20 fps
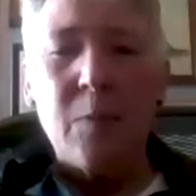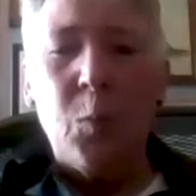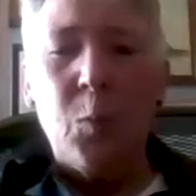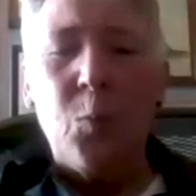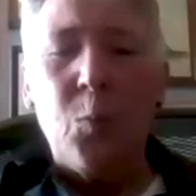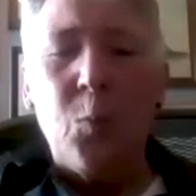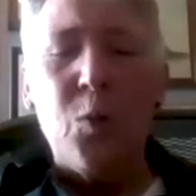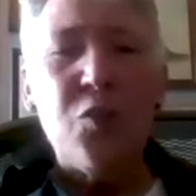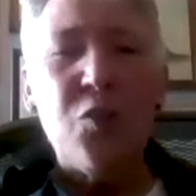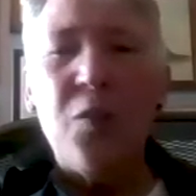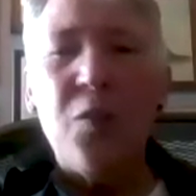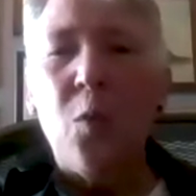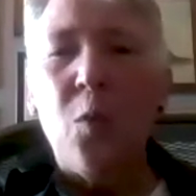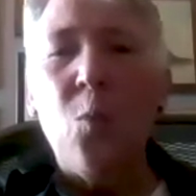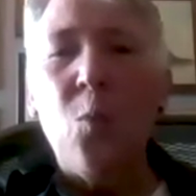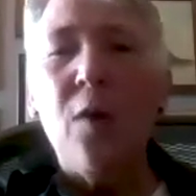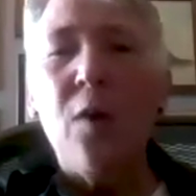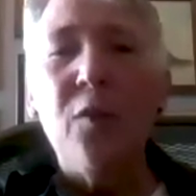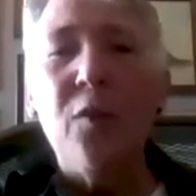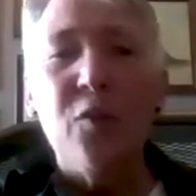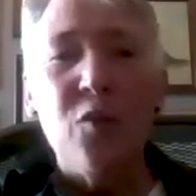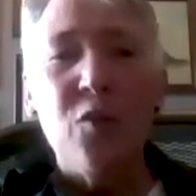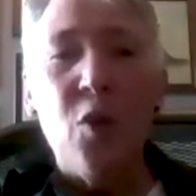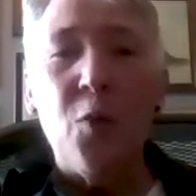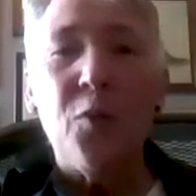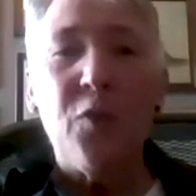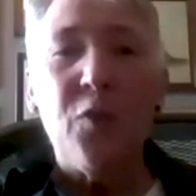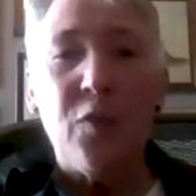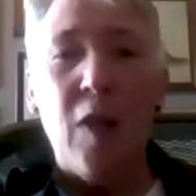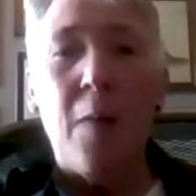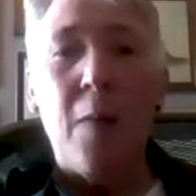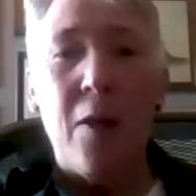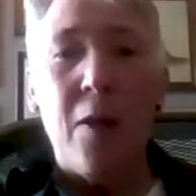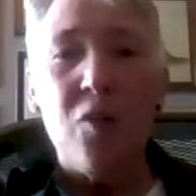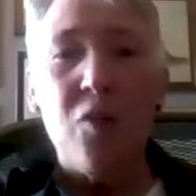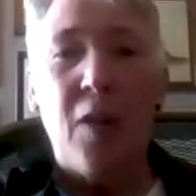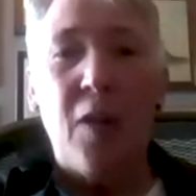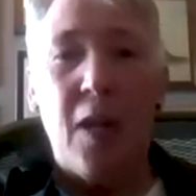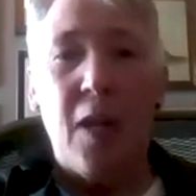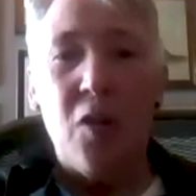which there was no STEM
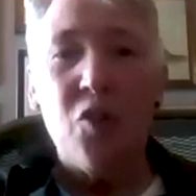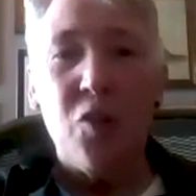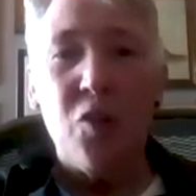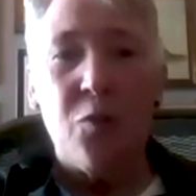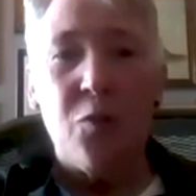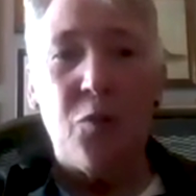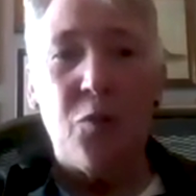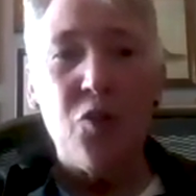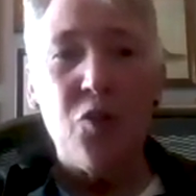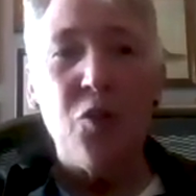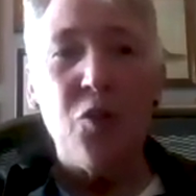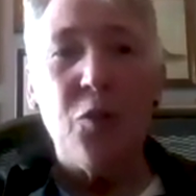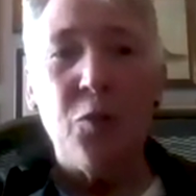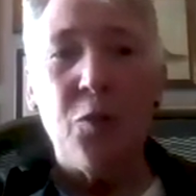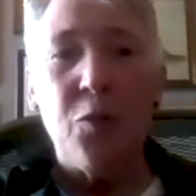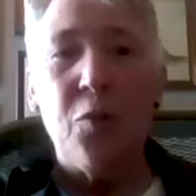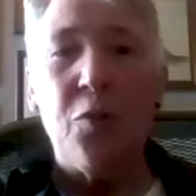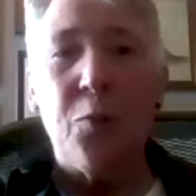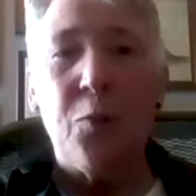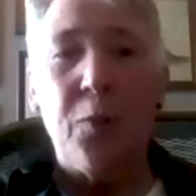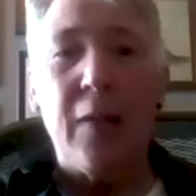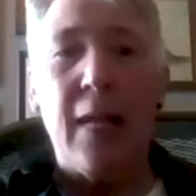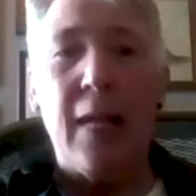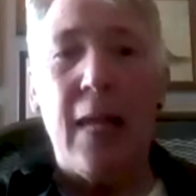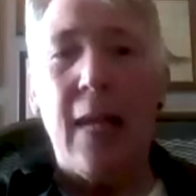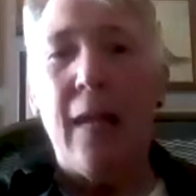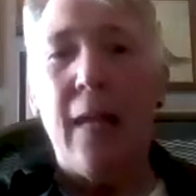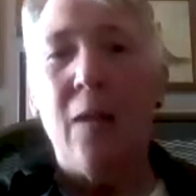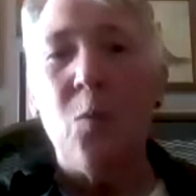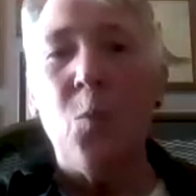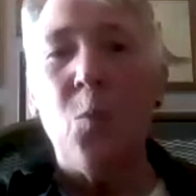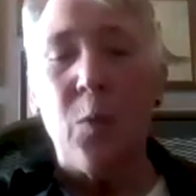education for children 3 to 8,